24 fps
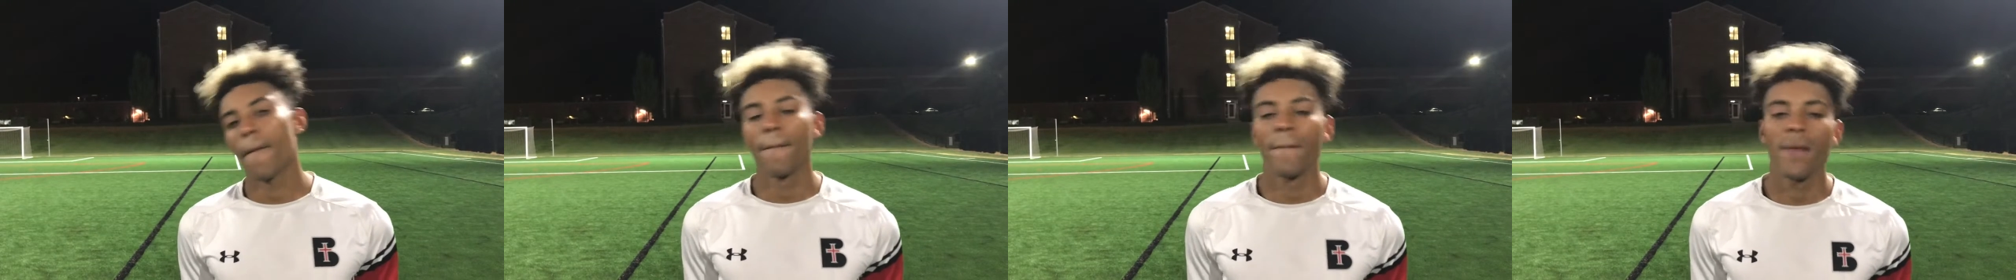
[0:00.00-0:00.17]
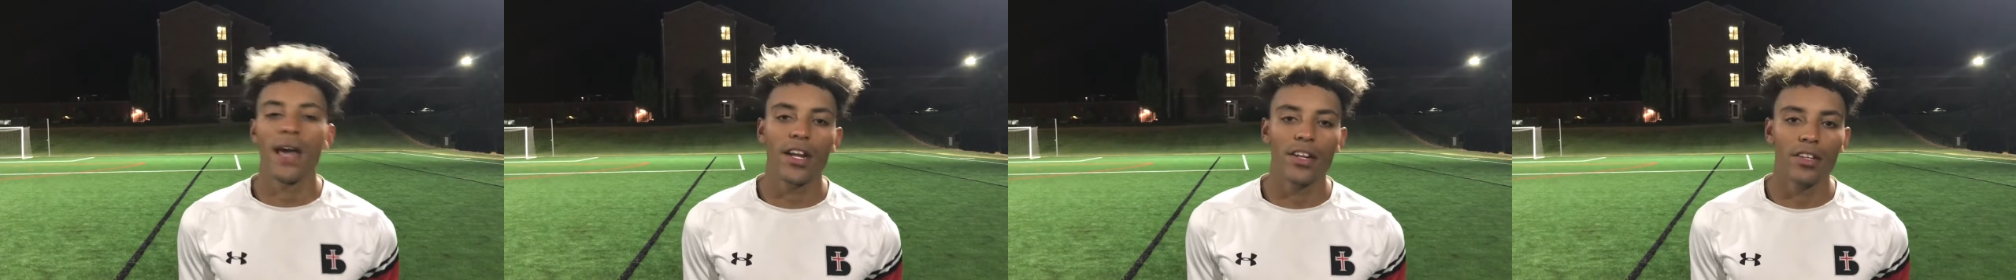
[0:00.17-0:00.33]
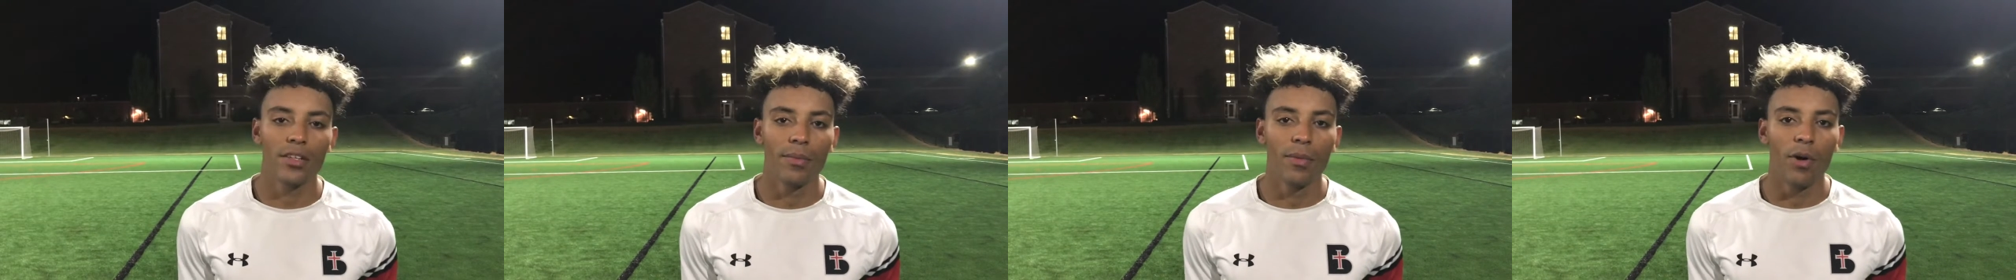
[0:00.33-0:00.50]

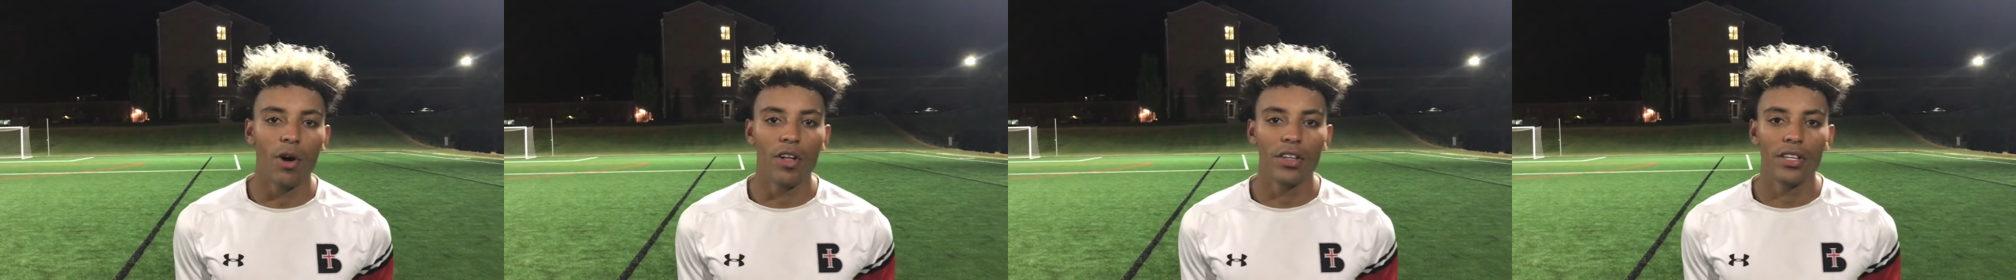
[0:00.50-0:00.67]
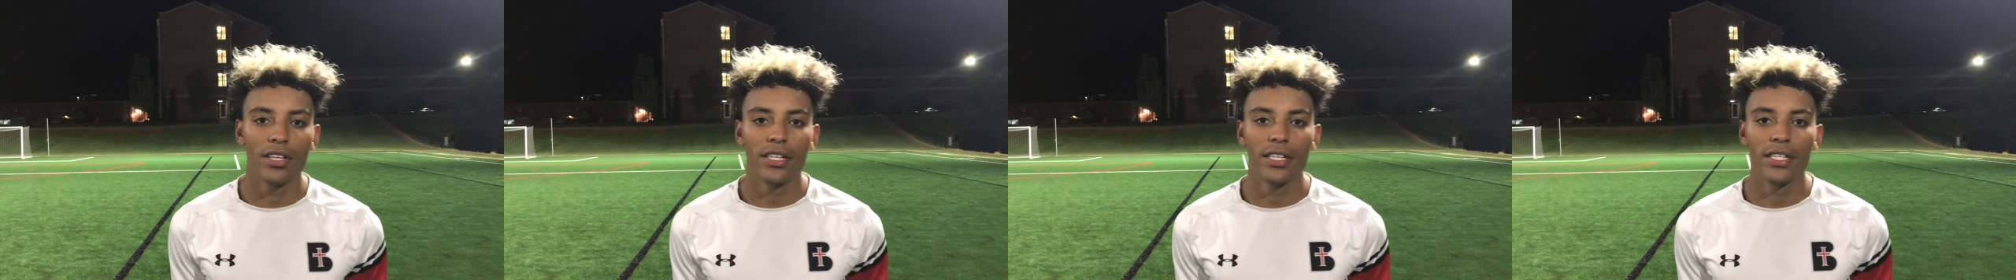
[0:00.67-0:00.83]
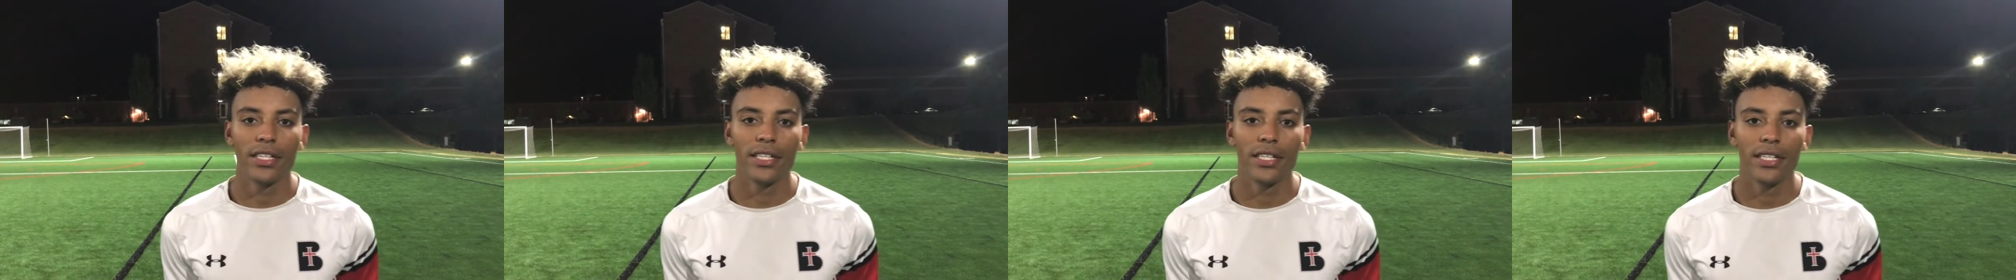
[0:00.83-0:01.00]
header the ball
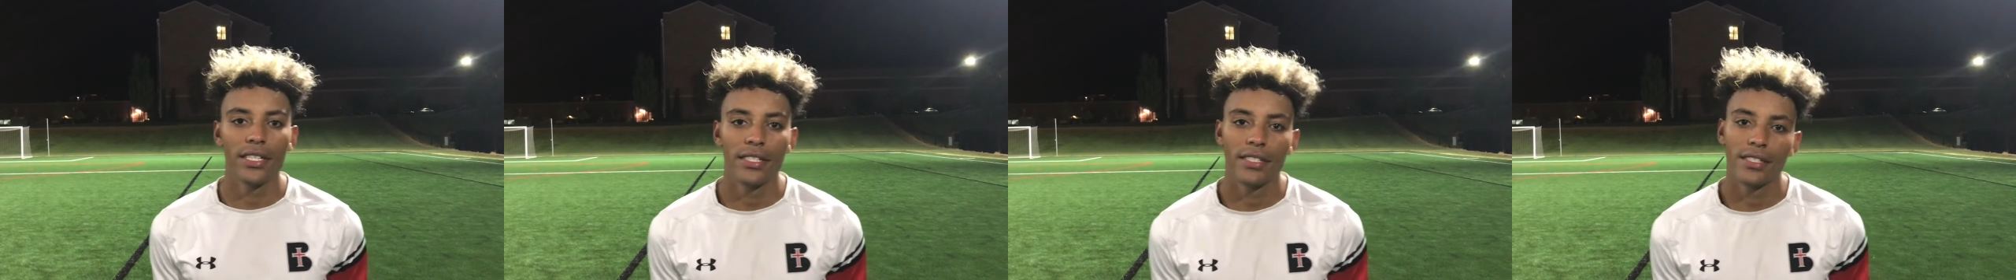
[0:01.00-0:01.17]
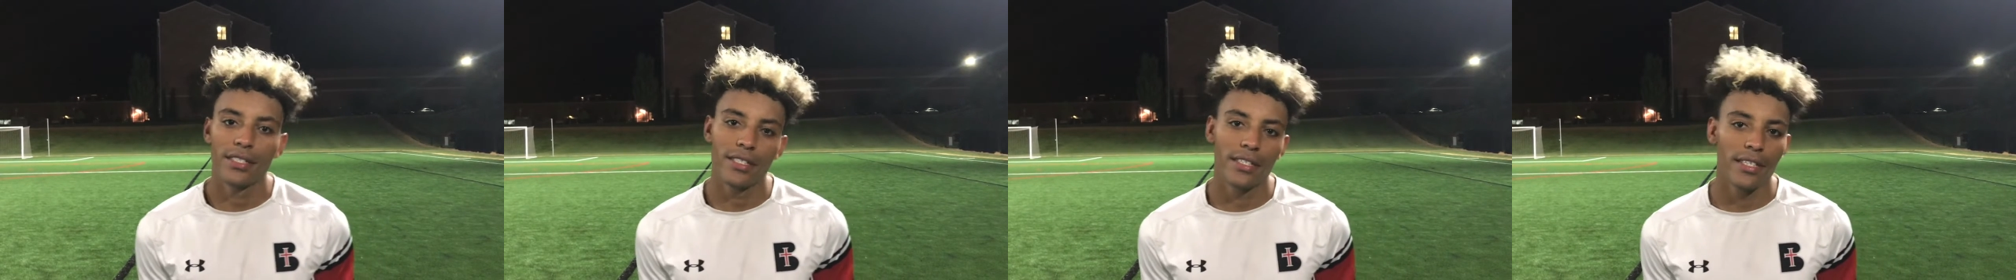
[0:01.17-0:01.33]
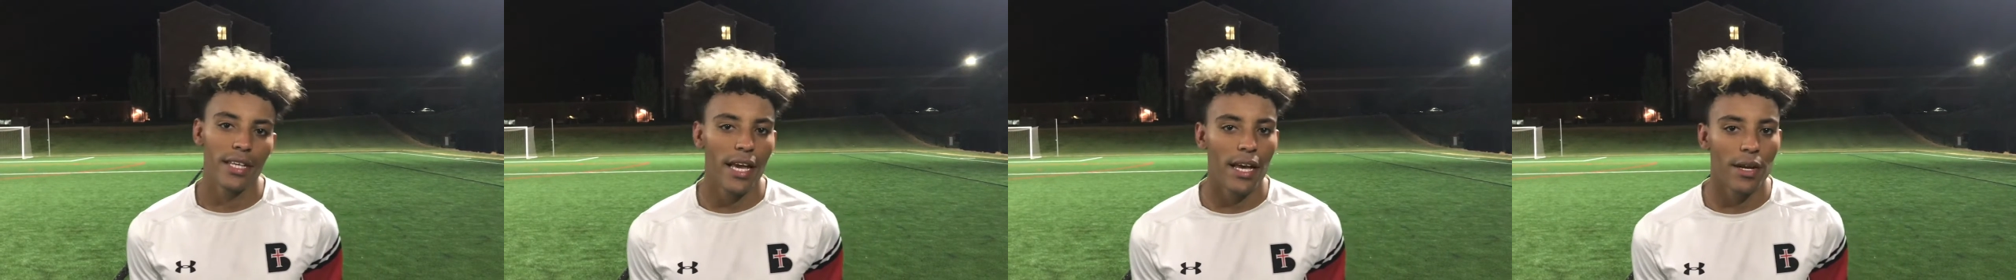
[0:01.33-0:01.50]
in, and
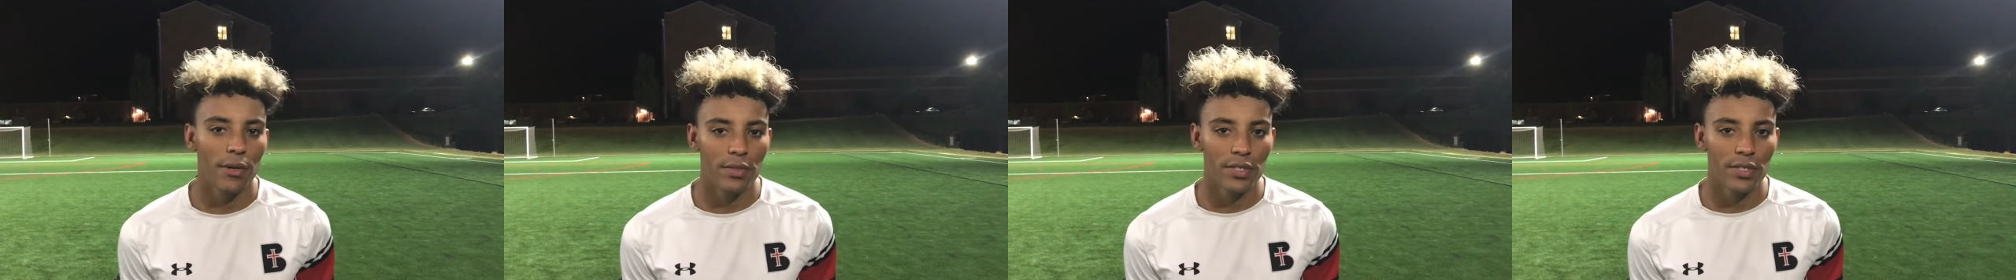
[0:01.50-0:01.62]
yeah,